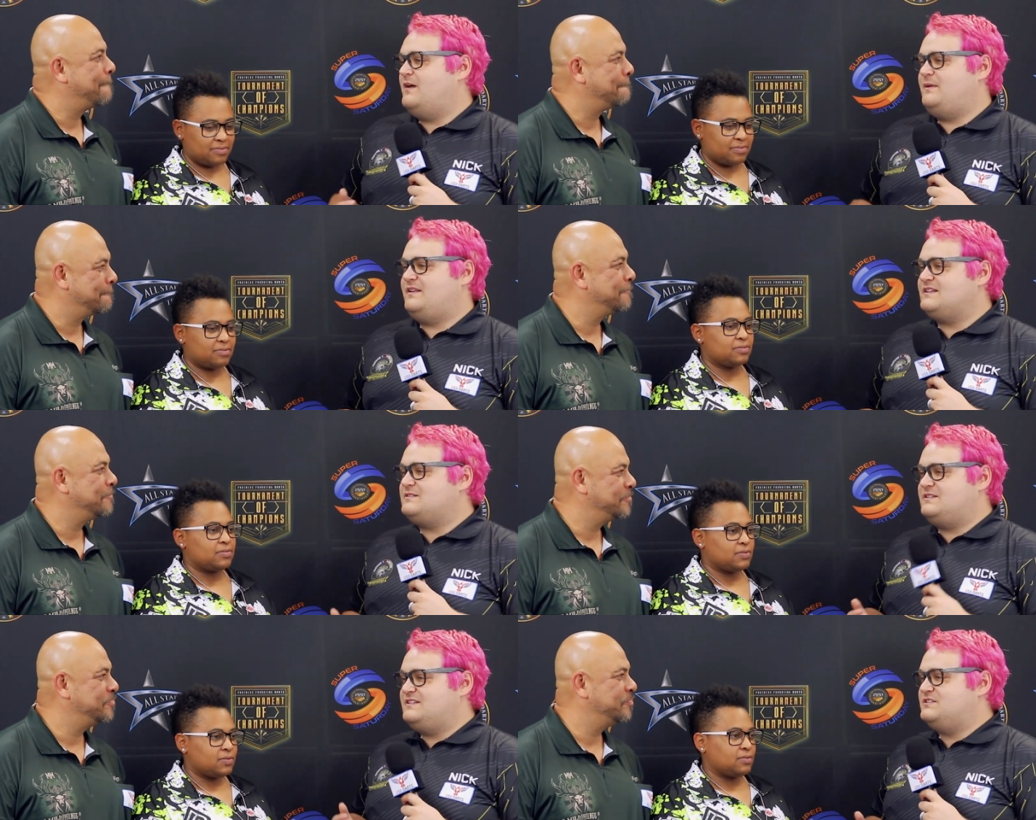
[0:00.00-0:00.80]
Speaker 1: I mean,
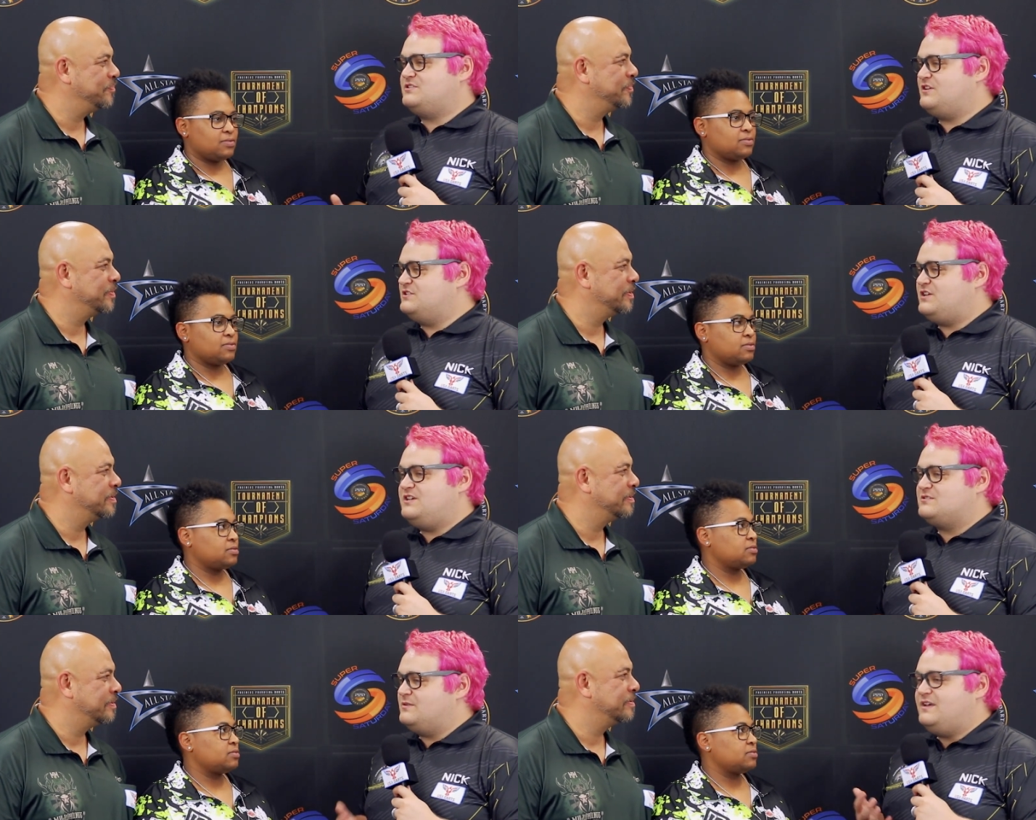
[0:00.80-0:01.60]
that's a decent chunk of
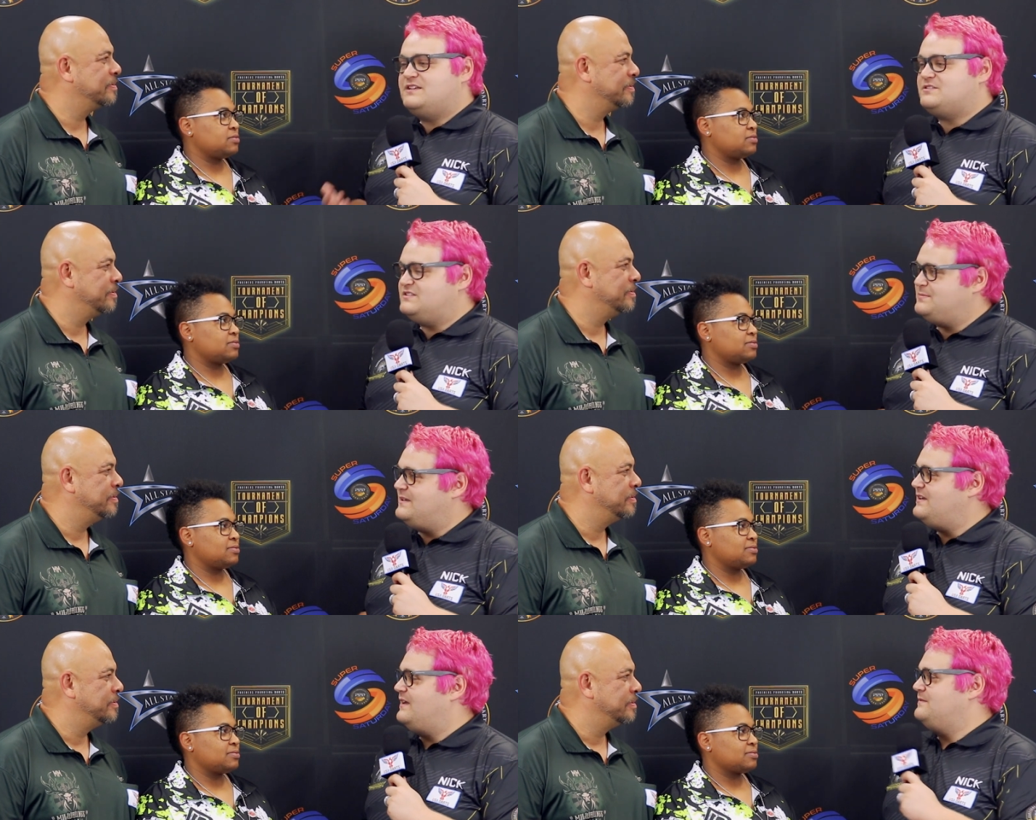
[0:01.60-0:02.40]
change. What are you guys going to
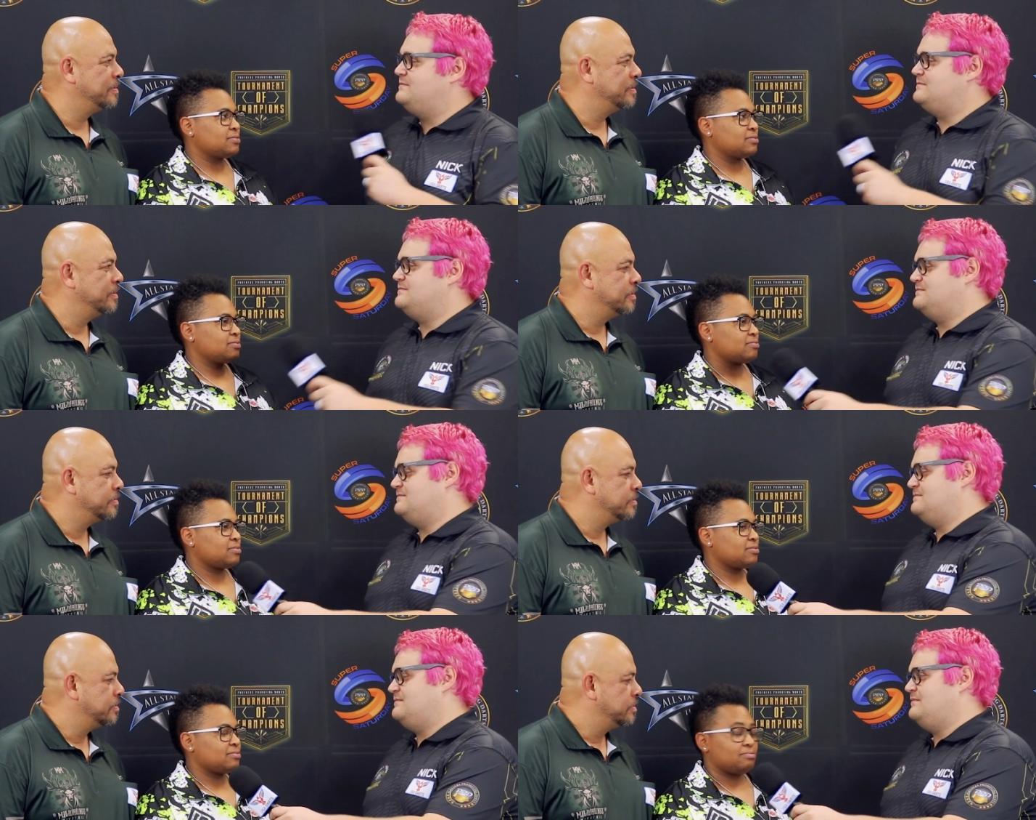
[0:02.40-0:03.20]
spend it on?
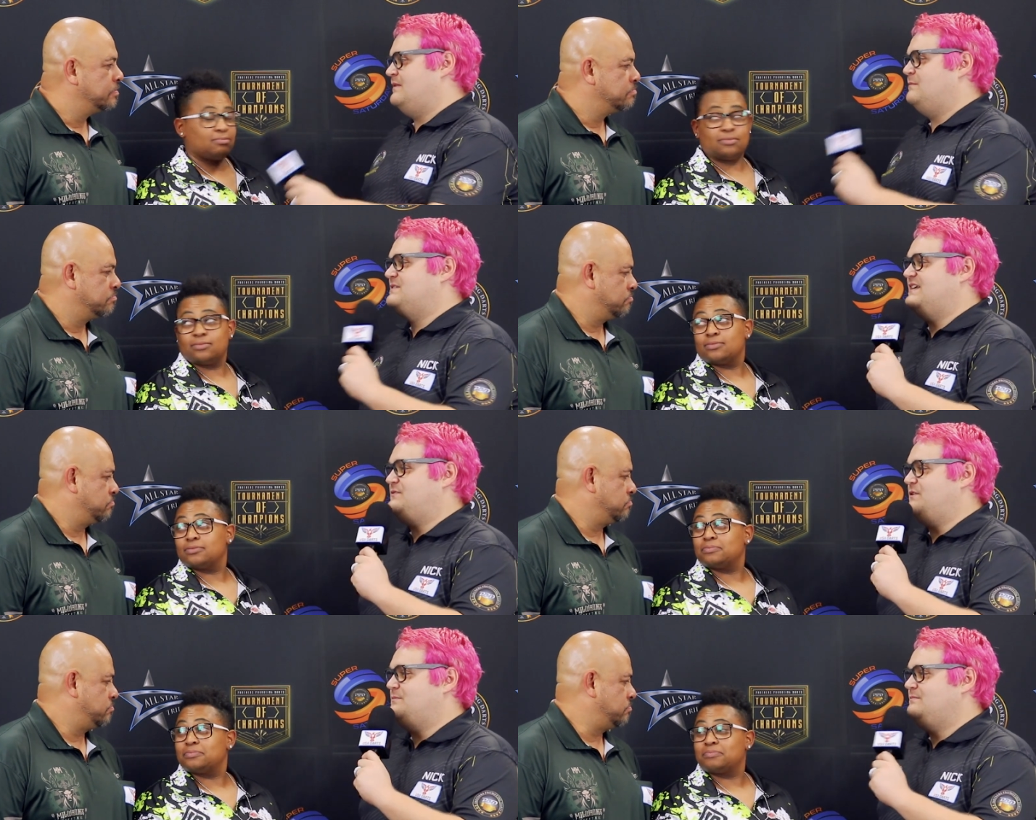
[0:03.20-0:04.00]

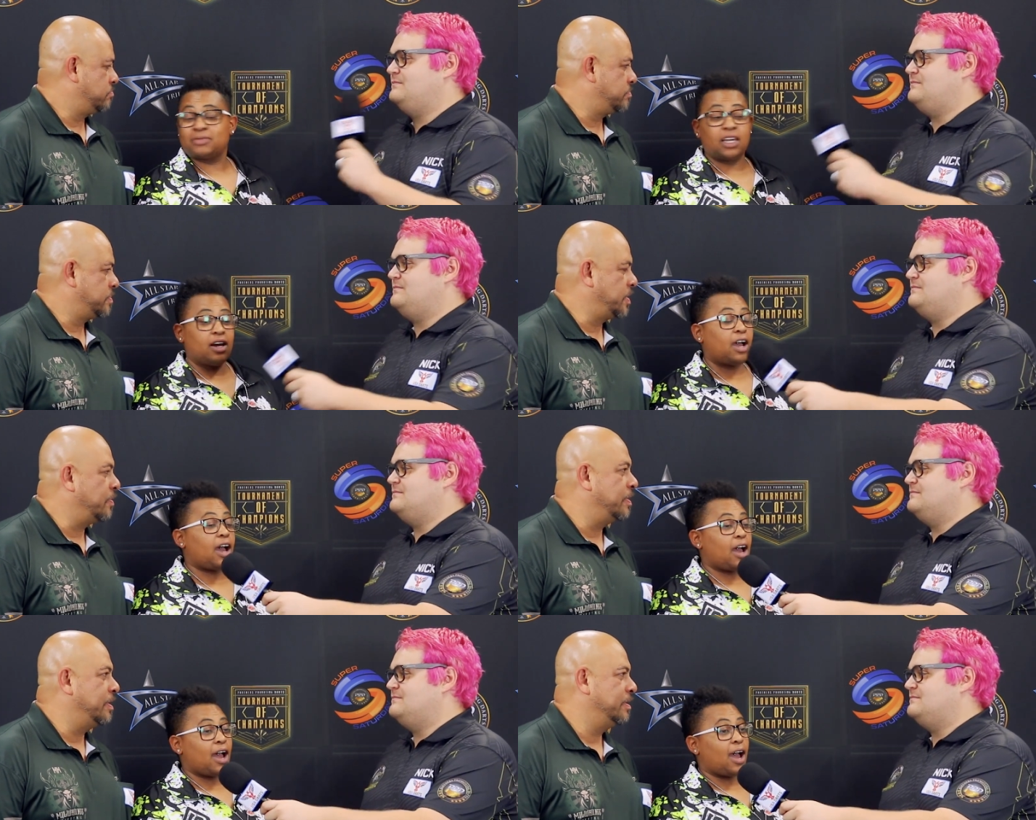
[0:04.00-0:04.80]
besides food? Oh,